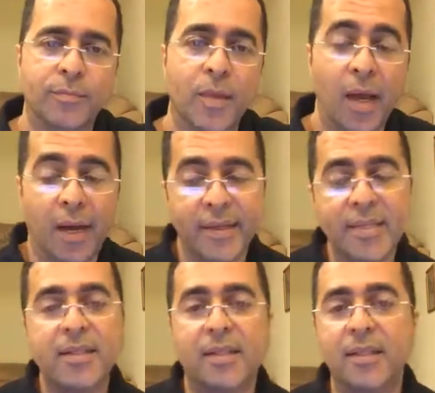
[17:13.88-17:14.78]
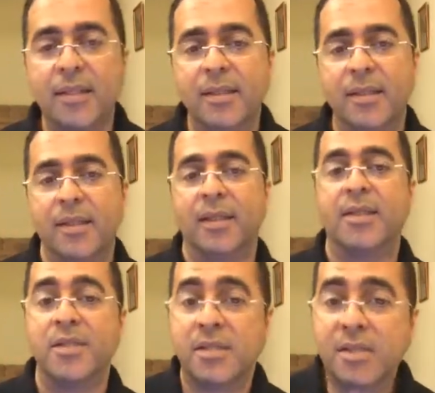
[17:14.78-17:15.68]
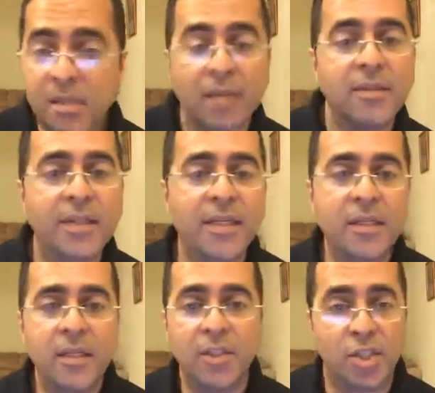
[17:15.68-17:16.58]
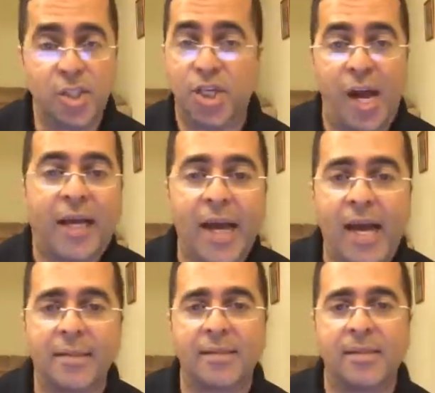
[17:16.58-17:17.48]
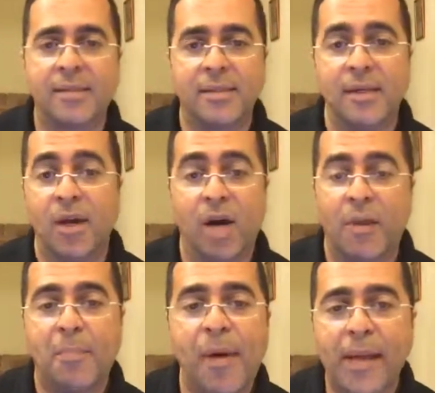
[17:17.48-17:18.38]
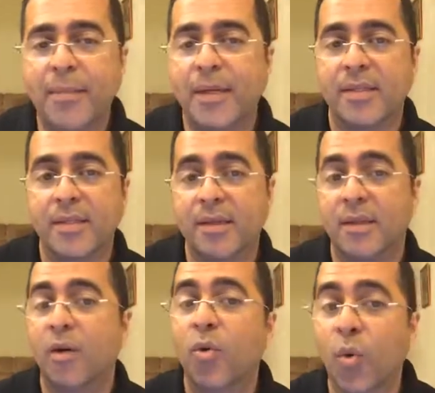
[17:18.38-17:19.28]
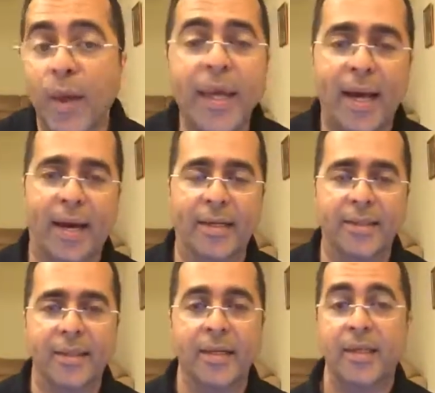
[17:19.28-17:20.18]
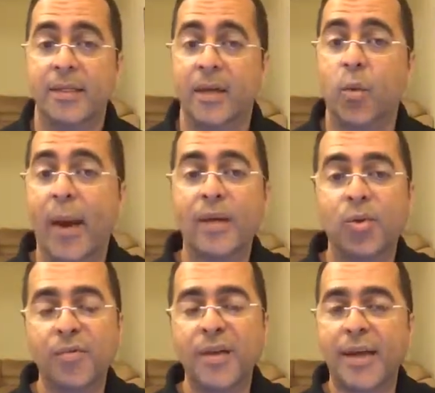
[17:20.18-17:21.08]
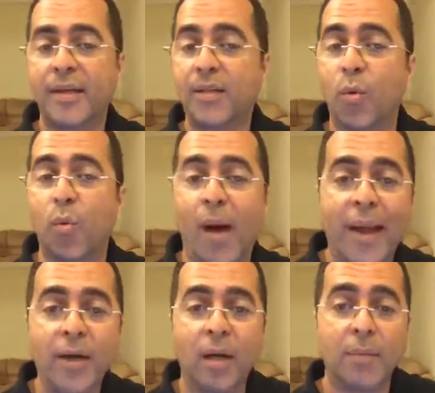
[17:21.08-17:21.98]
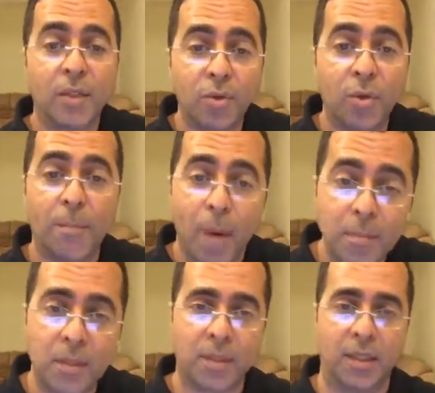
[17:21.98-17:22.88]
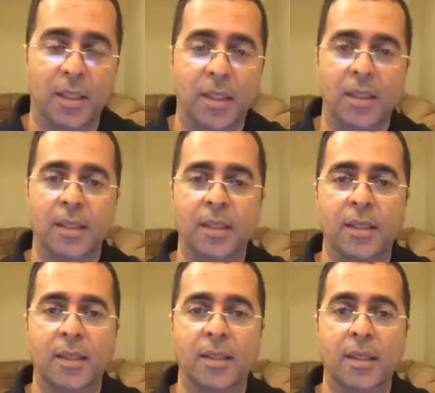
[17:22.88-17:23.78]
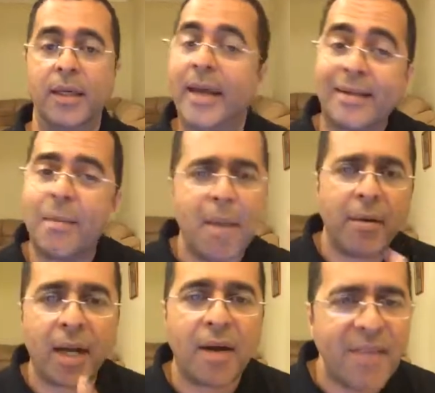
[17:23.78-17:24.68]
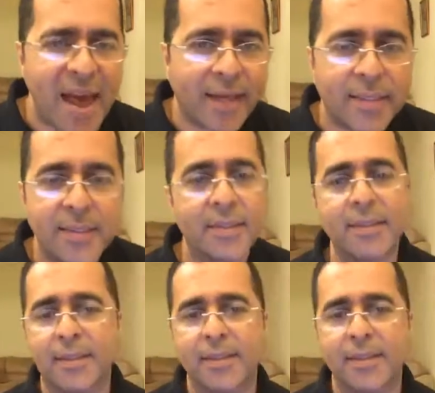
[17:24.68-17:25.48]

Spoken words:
And this little stunting jackass of a prime minister we had that went over there to whine on Maduro bumsy, get America vexed.